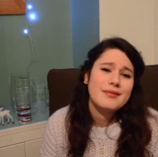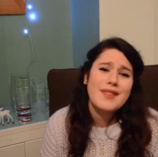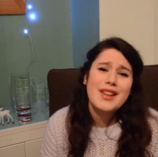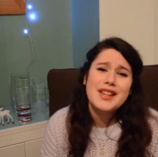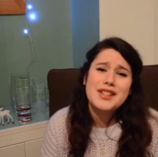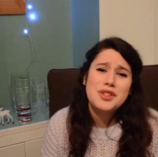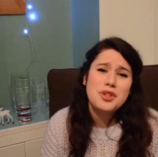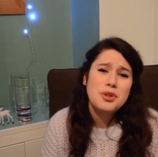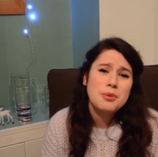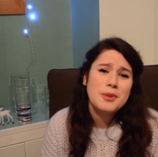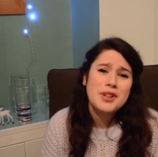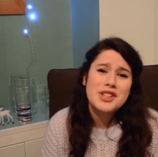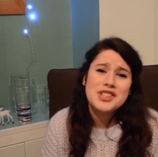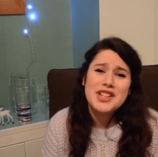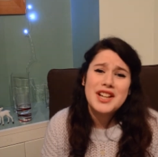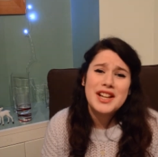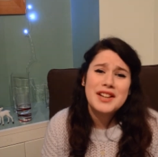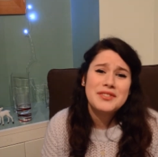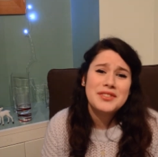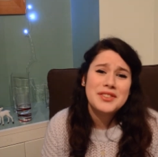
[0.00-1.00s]
It's too much
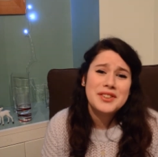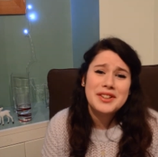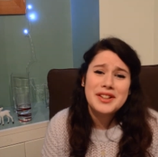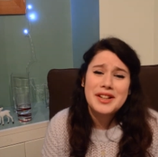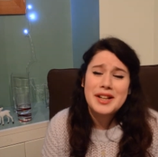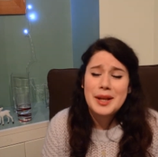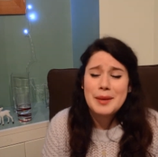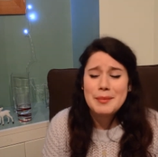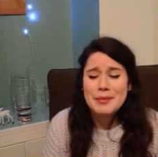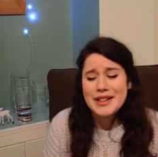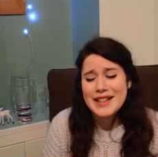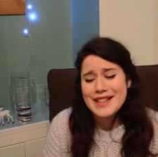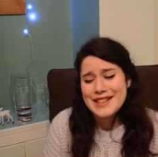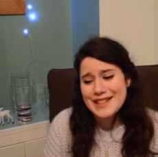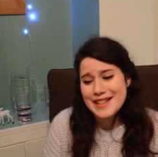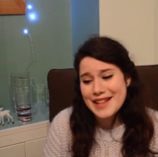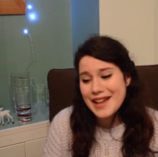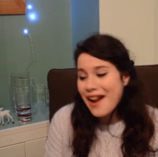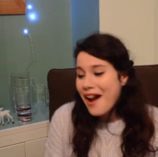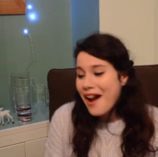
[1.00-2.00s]
effort and I'm lazy.